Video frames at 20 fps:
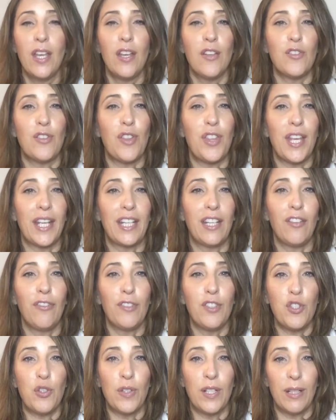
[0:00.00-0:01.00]
So thank you
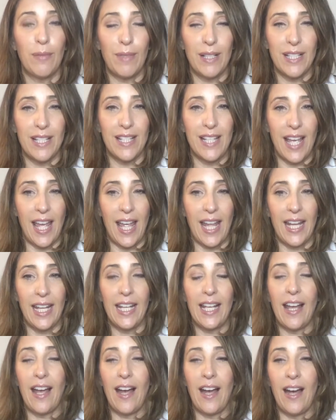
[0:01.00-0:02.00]
for joining me
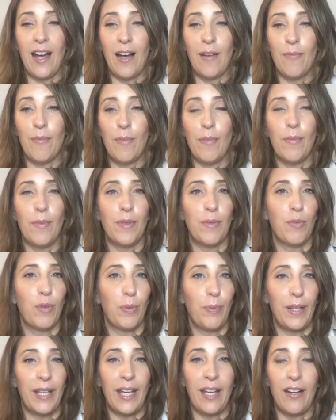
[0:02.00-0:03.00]
today. I'll
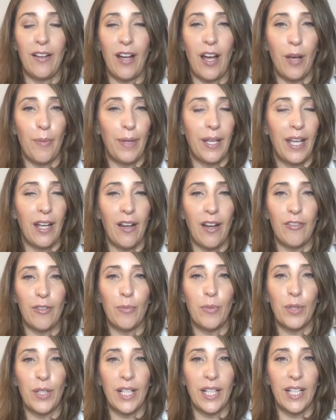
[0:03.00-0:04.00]
be here every
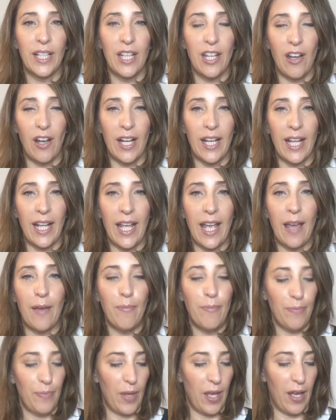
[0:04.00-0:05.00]
morning at 9
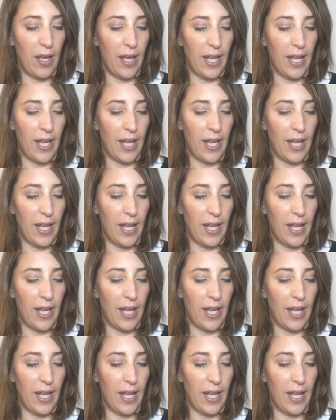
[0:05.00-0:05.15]
a.m.